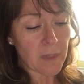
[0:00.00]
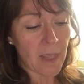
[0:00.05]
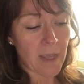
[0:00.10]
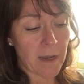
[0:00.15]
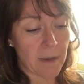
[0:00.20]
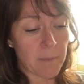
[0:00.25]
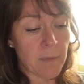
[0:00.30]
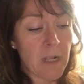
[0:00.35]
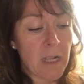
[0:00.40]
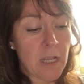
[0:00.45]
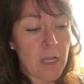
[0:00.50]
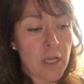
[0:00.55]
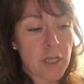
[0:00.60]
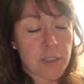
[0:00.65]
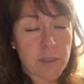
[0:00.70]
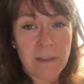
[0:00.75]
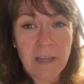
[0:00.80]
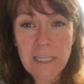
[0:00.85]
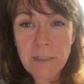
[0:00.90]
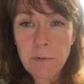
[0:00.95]

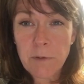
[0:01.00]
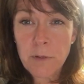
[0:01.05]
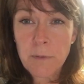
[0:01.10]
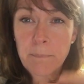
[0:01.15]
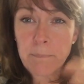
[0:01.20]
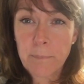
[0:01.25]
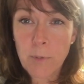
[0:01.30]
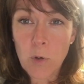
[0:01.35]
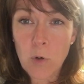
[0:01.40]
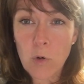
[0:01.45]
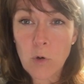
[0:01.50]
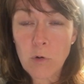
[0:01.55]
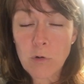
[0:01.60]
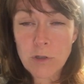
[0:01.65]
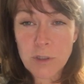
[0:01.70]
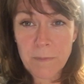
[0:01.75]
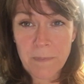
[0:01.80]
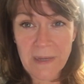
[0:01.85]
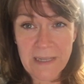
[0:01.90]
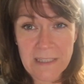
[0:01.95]
So that's what the
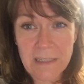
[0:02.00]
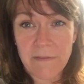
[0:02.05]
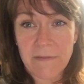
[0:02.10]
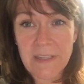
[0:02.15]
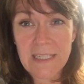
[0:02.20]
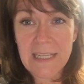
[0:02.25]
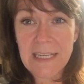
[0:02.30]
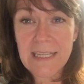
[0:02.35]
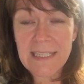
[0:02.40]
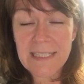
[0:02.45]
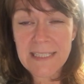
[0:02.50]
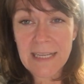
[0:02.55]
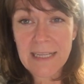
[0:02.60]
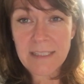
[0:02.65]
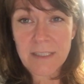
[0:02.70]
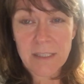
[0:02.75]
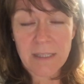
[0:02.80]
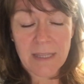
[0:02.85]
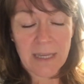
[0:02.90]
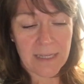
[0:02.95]
board bit of it is.
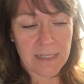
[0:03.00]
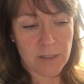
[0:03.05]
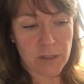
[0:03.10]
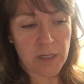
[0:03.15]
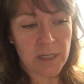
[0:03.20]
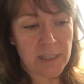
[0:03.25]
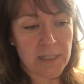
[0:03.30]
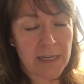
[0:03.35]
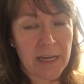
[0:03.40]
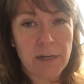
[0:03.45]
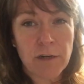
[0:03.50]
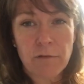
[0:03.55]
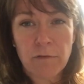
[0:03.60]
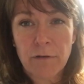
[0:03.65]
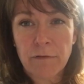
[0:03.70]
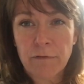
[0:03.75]
That just kind of